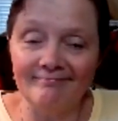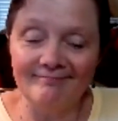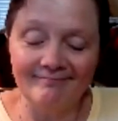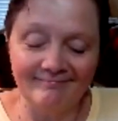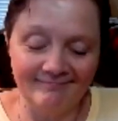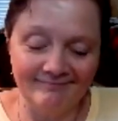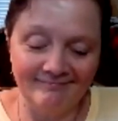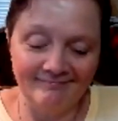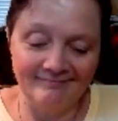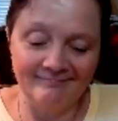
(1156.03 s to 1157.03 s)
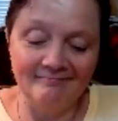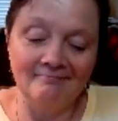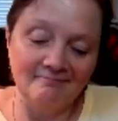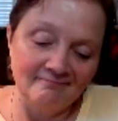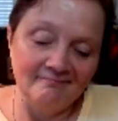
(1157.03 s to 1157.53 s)

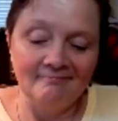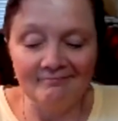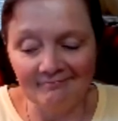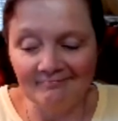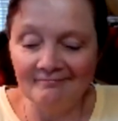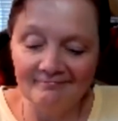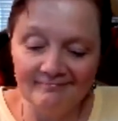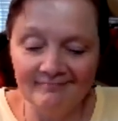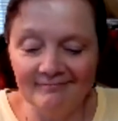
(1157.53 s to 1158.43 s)
Nothing is said.